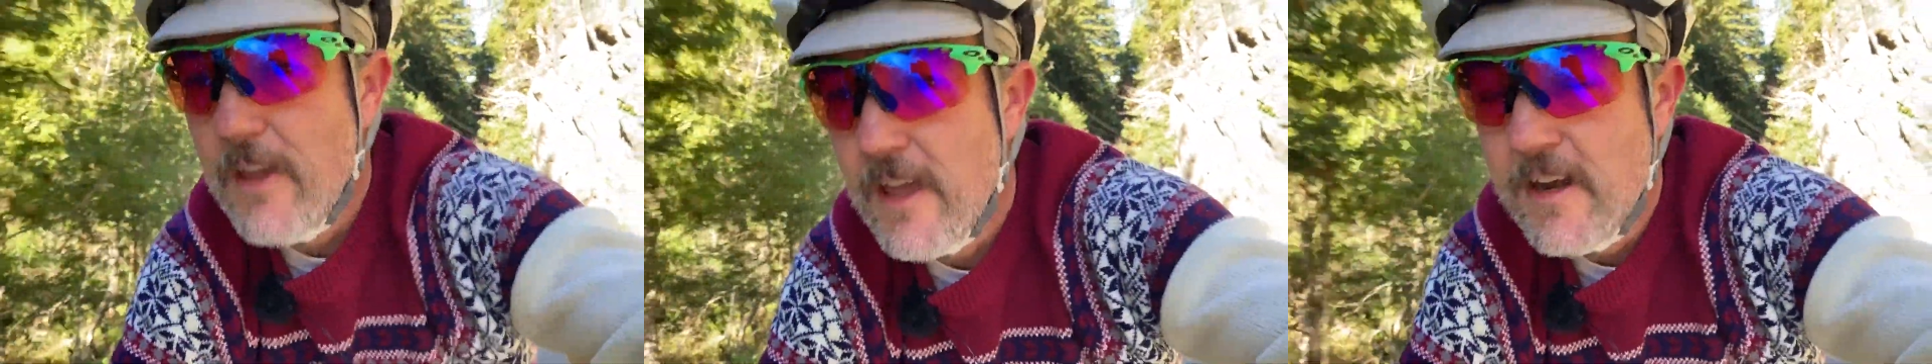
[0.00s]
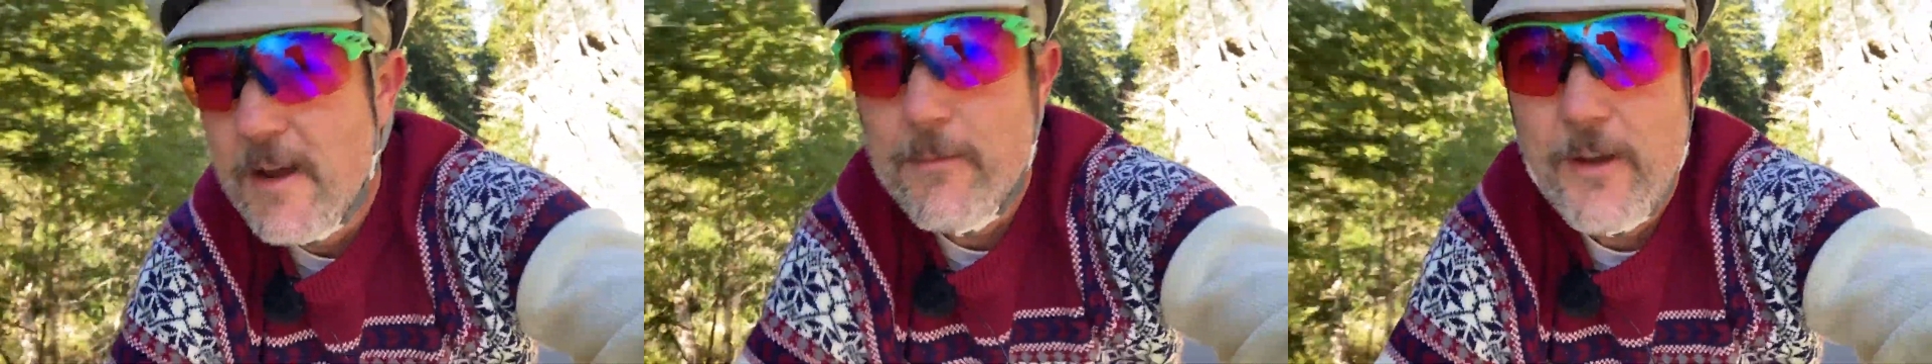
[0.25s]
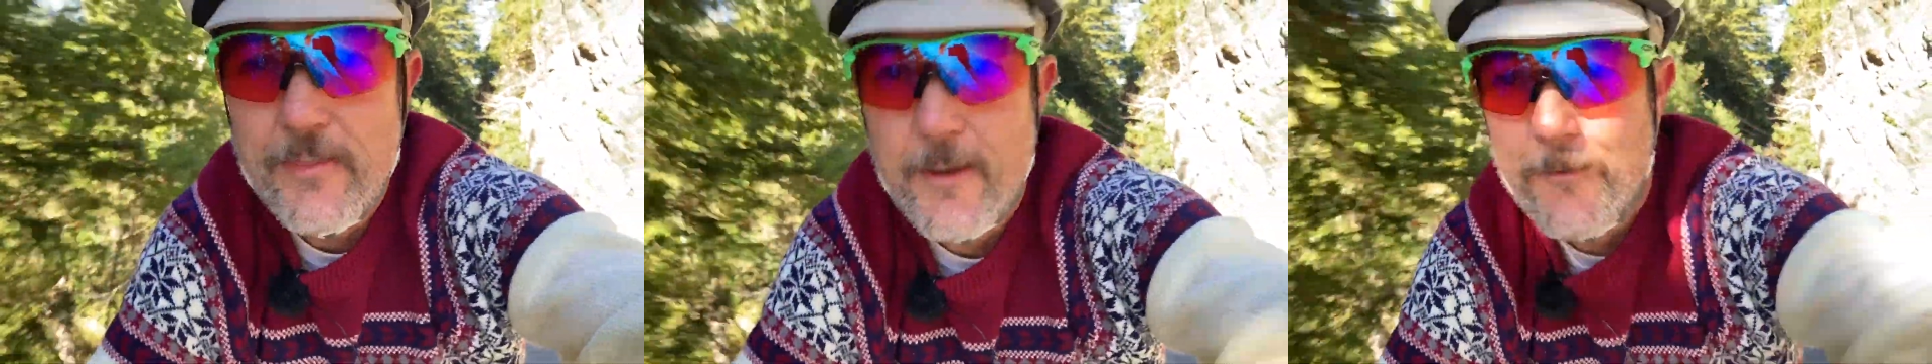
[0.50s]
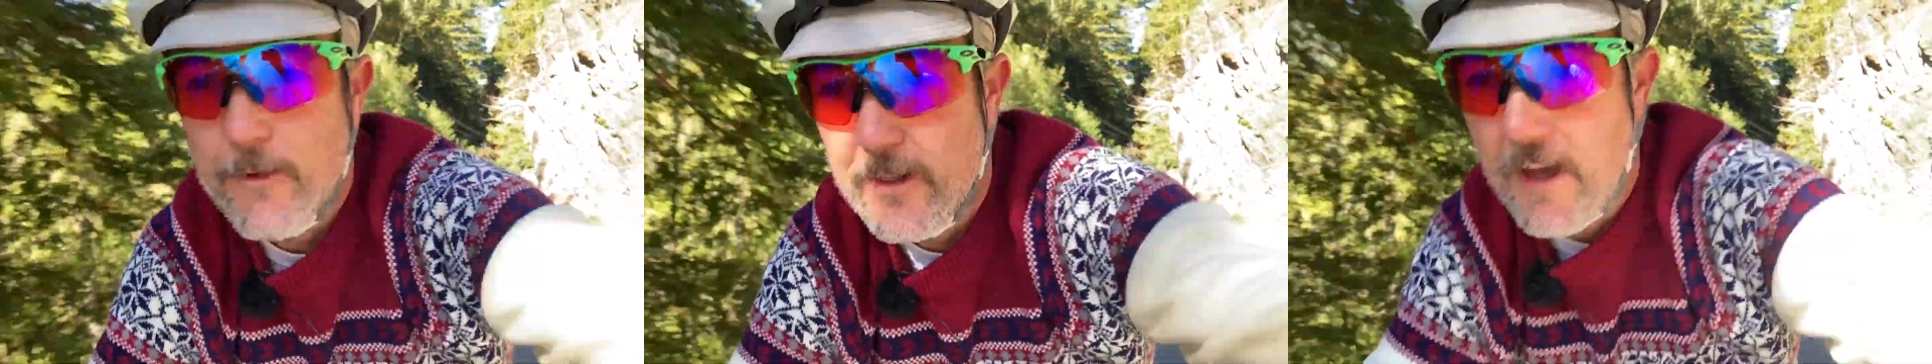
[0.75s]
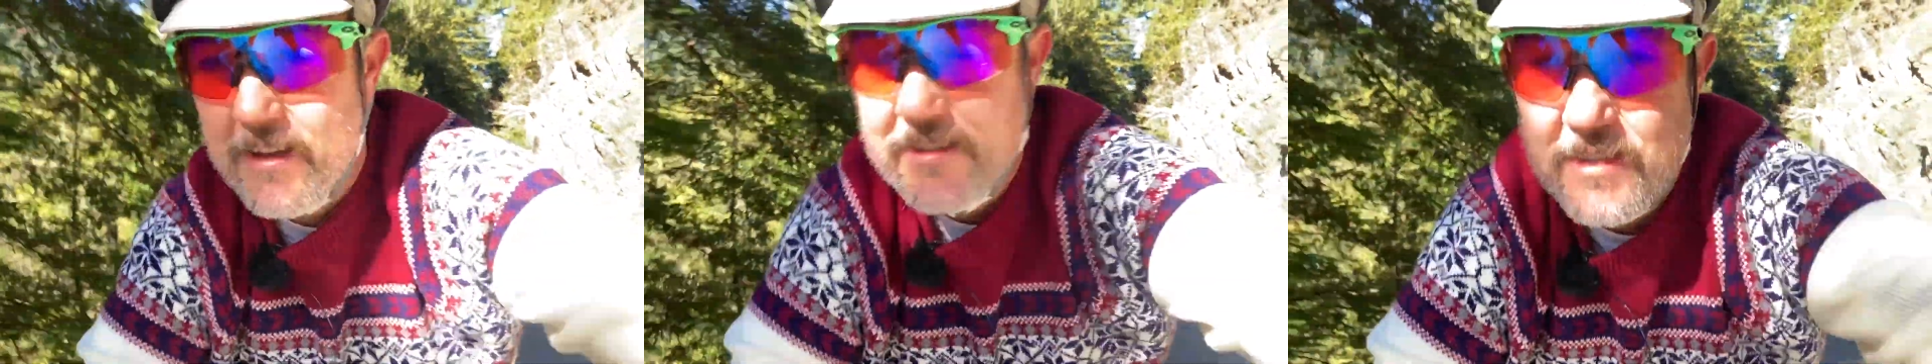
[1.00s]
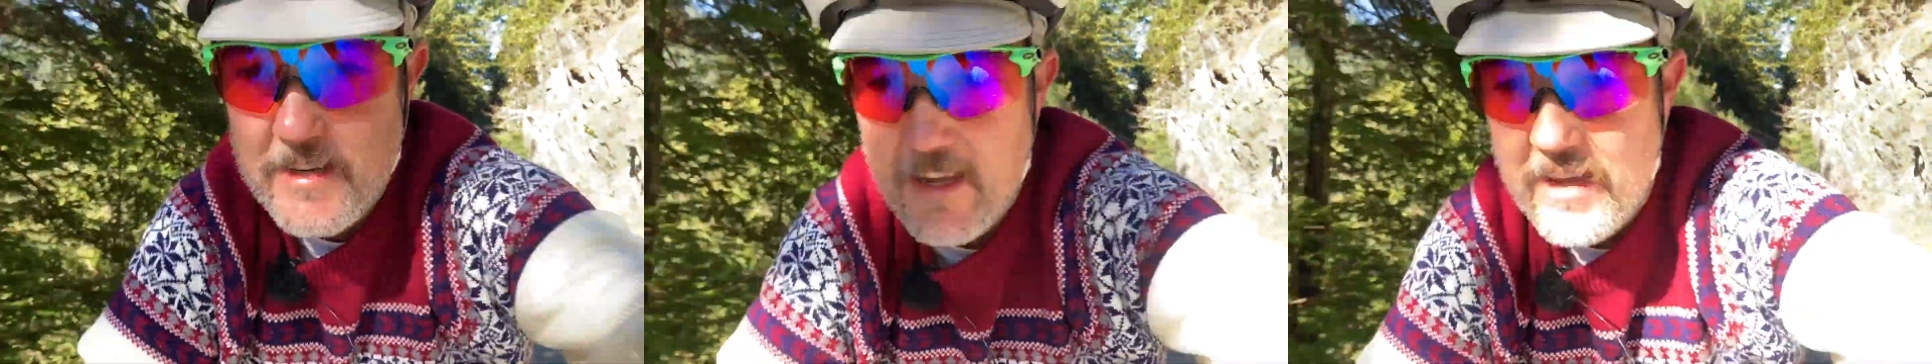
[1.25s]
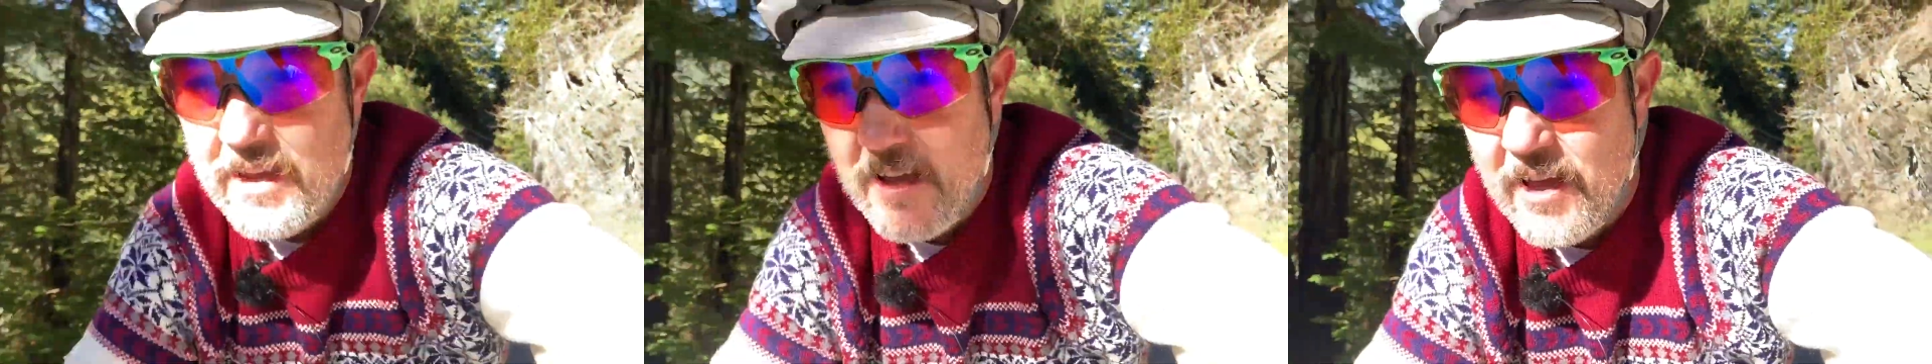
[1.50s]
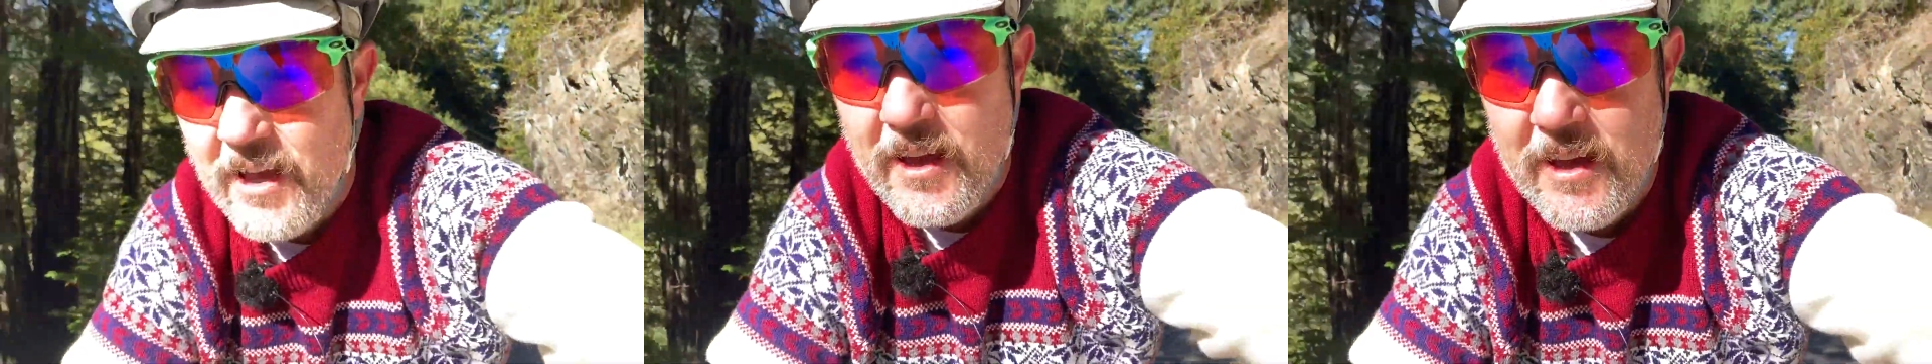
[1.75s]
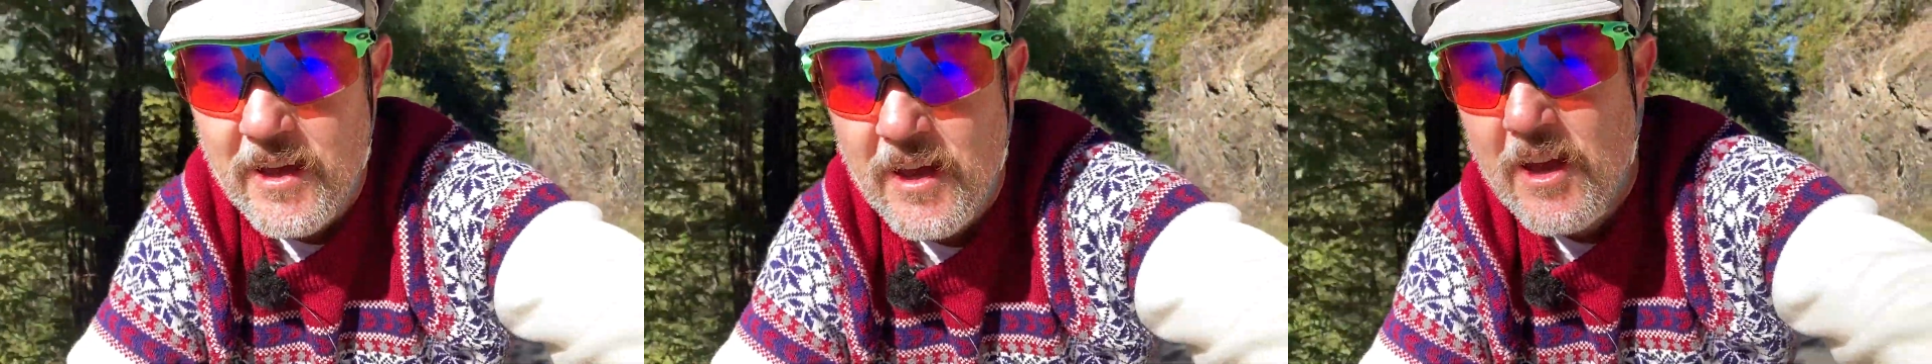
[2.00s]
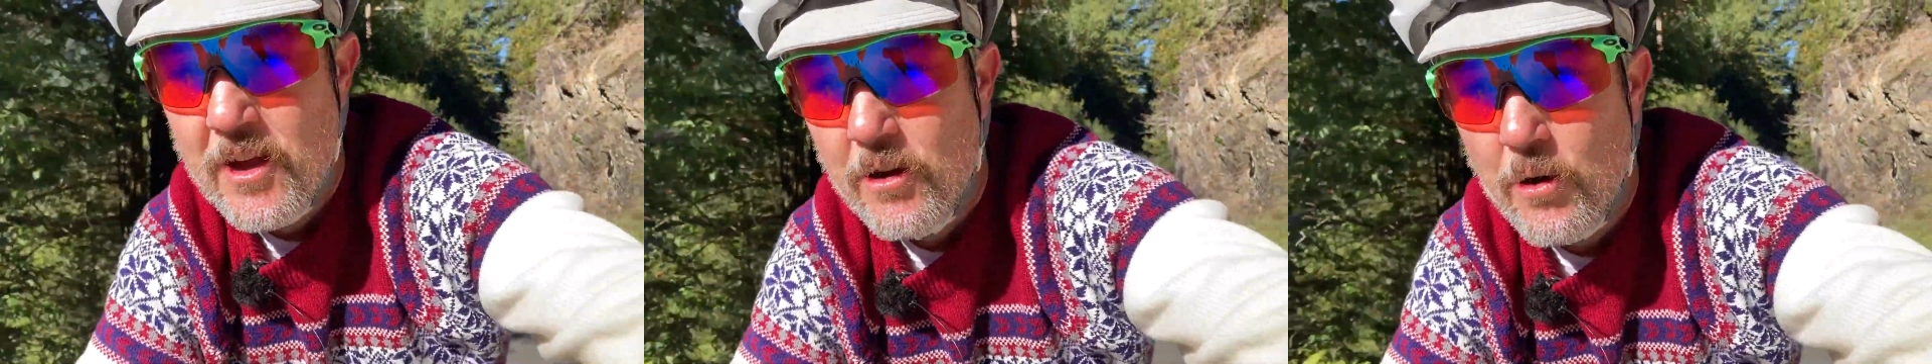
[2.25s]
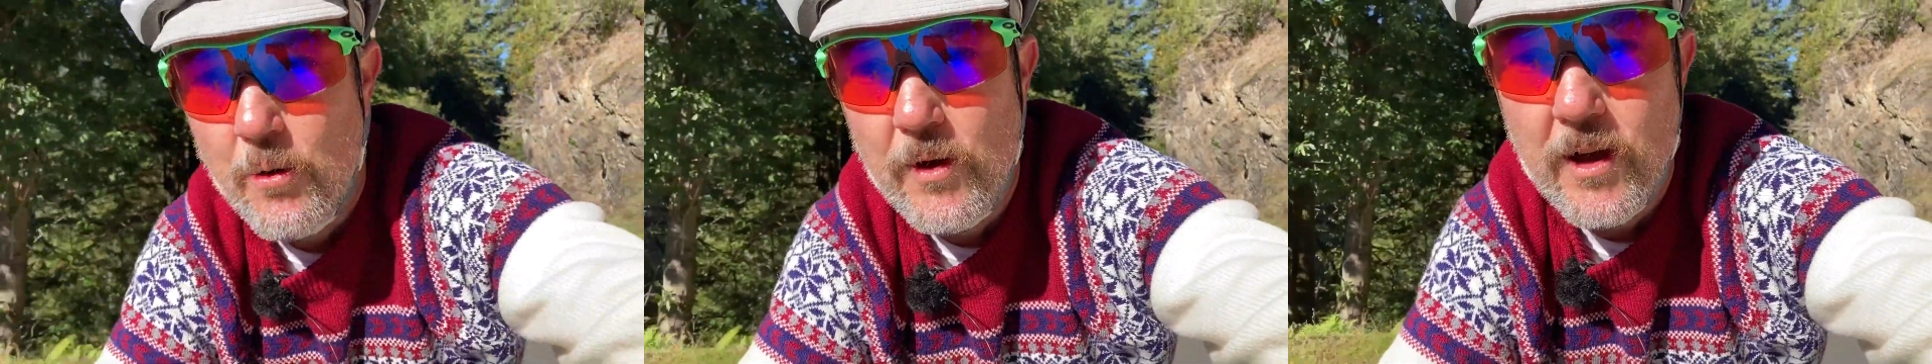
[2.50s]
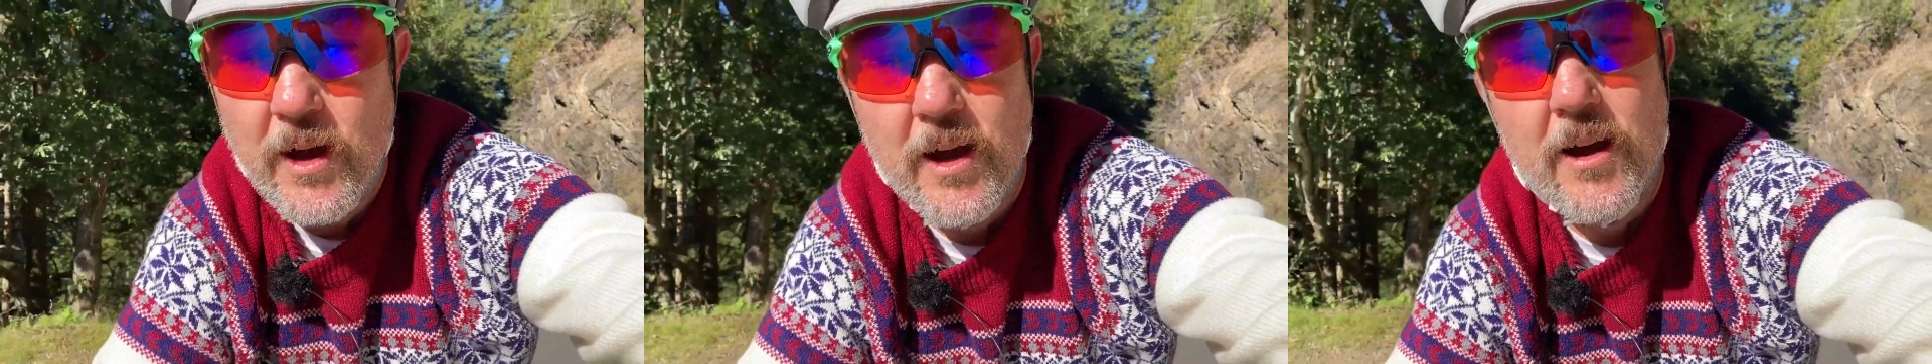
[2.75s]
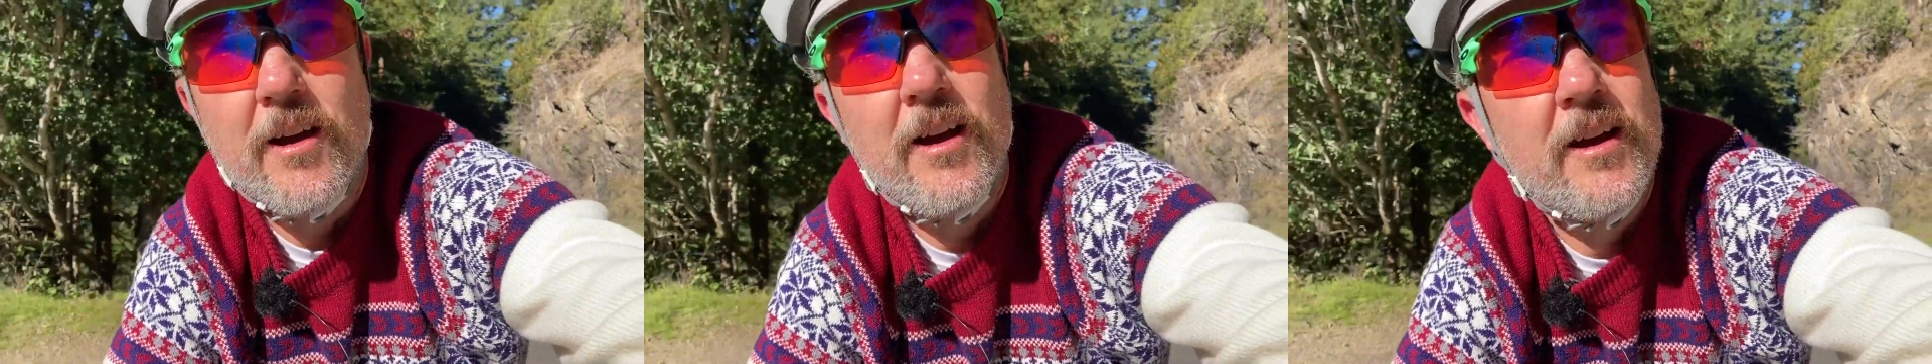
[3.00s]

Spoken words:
ended up with the velocity cliffhanger,